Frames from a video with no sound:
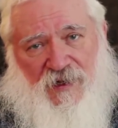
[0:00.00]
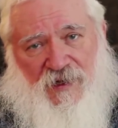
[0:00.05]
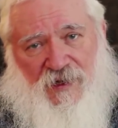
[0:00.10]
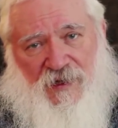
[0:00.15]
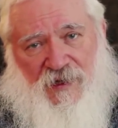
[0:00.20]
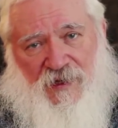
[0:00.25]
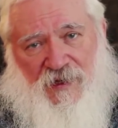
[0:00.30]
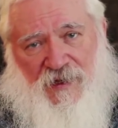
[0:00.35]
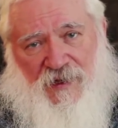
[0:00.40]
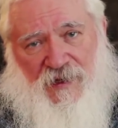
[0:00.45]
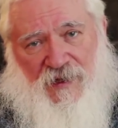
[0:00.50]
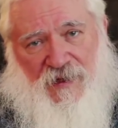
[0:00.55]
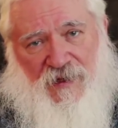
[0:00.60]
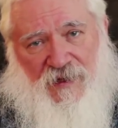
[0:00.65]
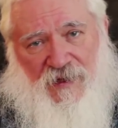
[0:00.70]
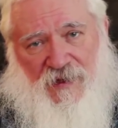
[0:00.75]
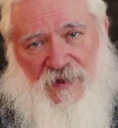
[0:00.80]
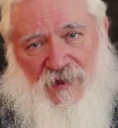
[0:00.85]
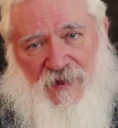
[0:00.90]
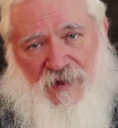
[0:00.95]

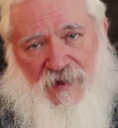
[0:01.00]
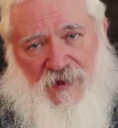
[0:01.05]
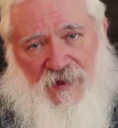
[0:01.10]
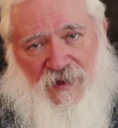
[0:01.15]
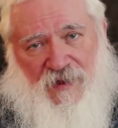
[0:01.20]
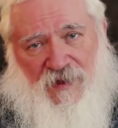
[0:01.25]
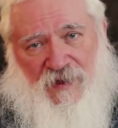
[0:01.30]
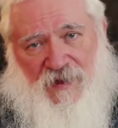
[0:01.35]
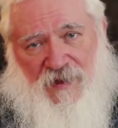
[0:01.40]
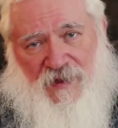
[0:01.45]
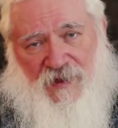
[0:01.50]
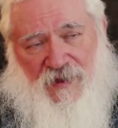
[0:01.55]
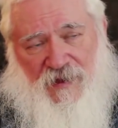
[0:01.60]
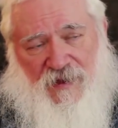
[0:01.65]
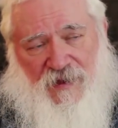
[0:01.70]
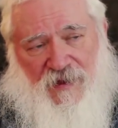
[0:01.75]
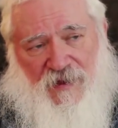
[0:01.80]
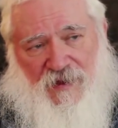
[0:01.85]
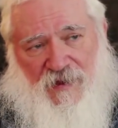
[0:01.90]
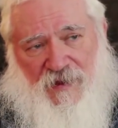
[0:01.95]
[no speech]